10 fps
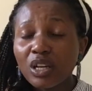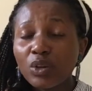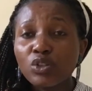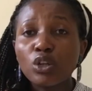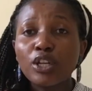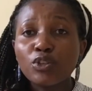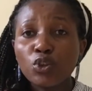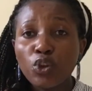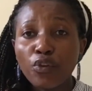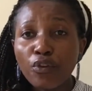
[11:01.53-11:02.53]
who's always on
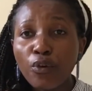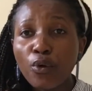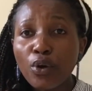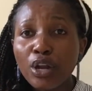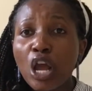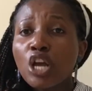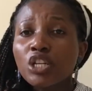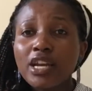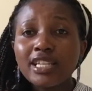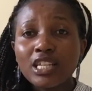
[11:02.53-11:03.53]
your phone
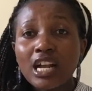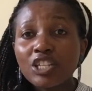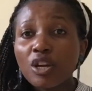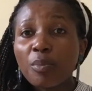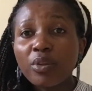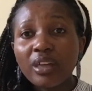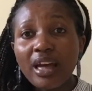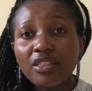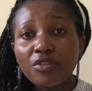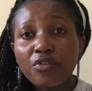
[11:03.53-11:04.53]
trying to catch up with other
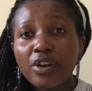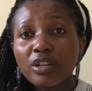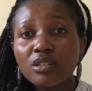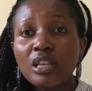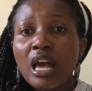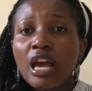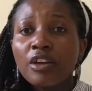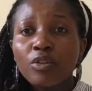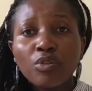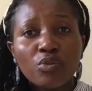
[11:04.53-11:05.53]
friends
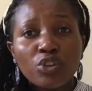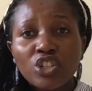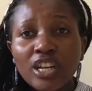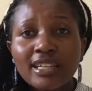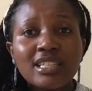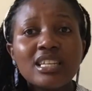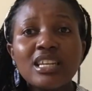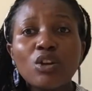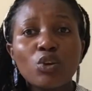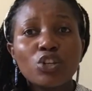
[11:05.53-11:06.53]
through chatting,
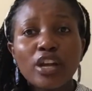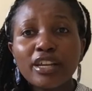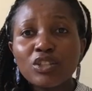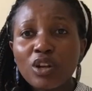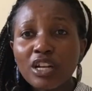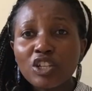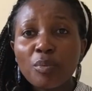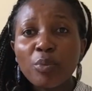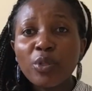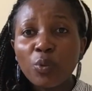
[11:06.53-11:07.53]
or trying to catch up
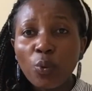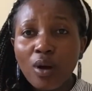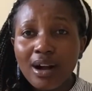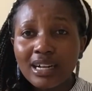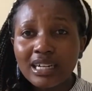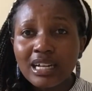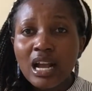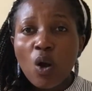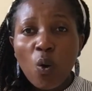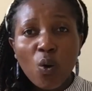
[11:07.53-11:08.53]
with work
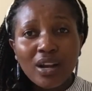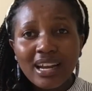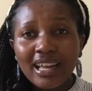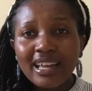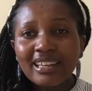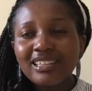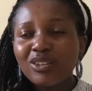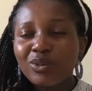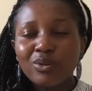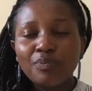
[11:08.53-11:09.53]
online.
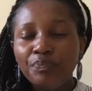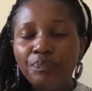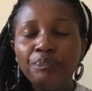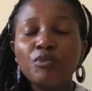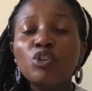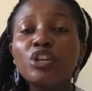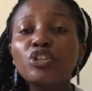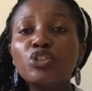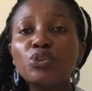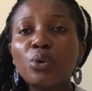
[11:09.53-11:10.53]
No, you need
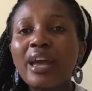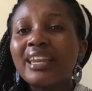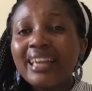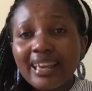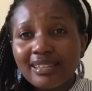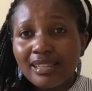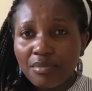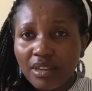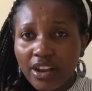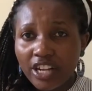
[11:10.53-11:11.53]
to, in case
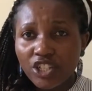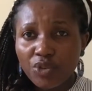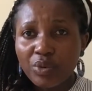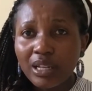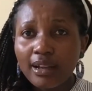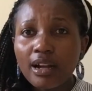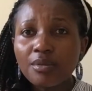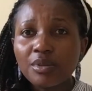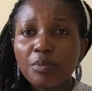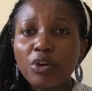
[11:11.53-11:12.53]
something urgent really comes
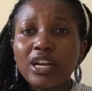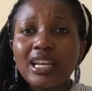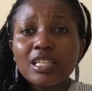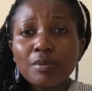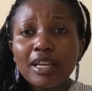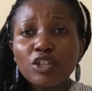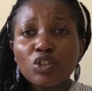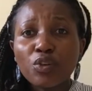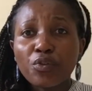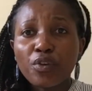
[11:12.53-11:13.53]
up, you can explain to your
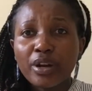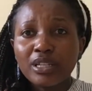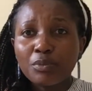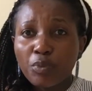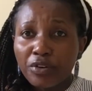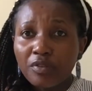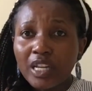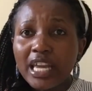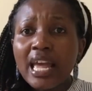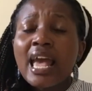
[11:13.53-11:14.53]
friends briefly
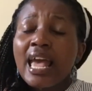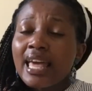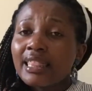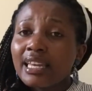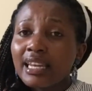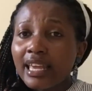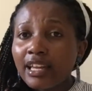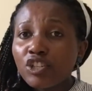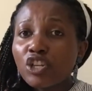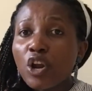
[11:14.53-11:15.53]
and then
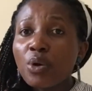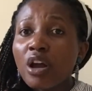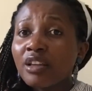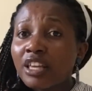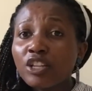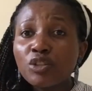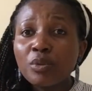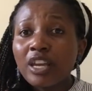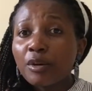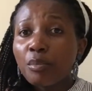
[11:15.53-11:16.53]

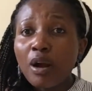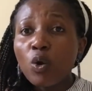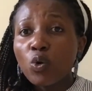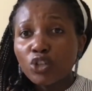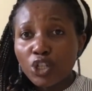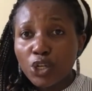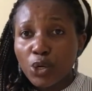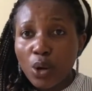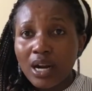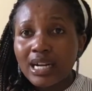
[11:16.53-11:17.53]
get back on
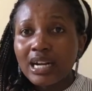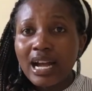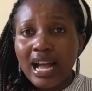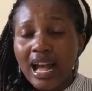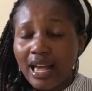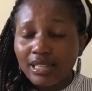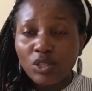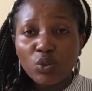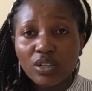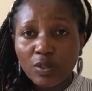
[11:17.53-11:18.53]
track as soon
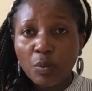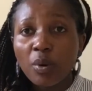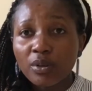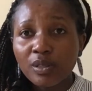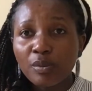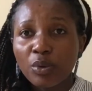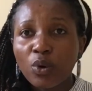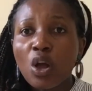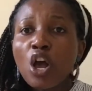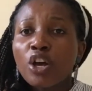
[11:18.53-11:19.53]
as possible.
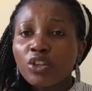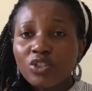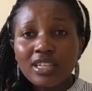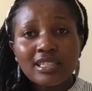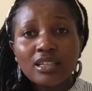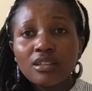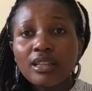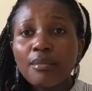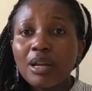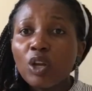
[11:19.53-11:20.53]
You just tell them,
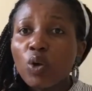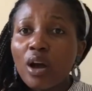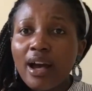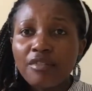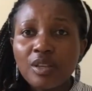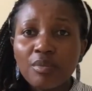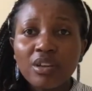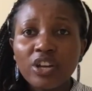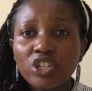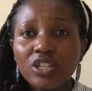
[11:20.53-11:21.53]
hello, I have something
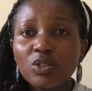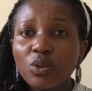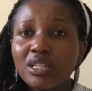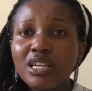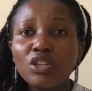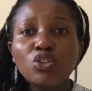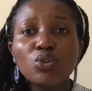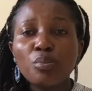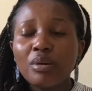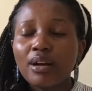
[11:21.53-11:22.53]
urgent to attend to,
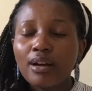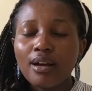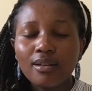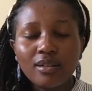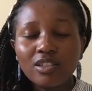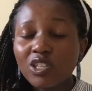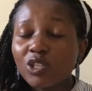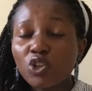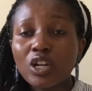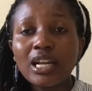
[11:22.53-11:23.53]
but just
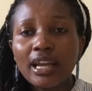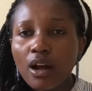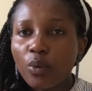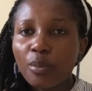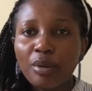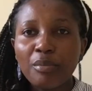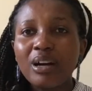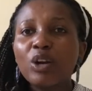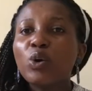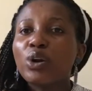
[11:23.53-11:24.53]
shortly I will be
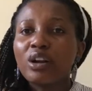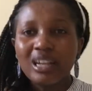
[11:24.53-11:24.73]
back, or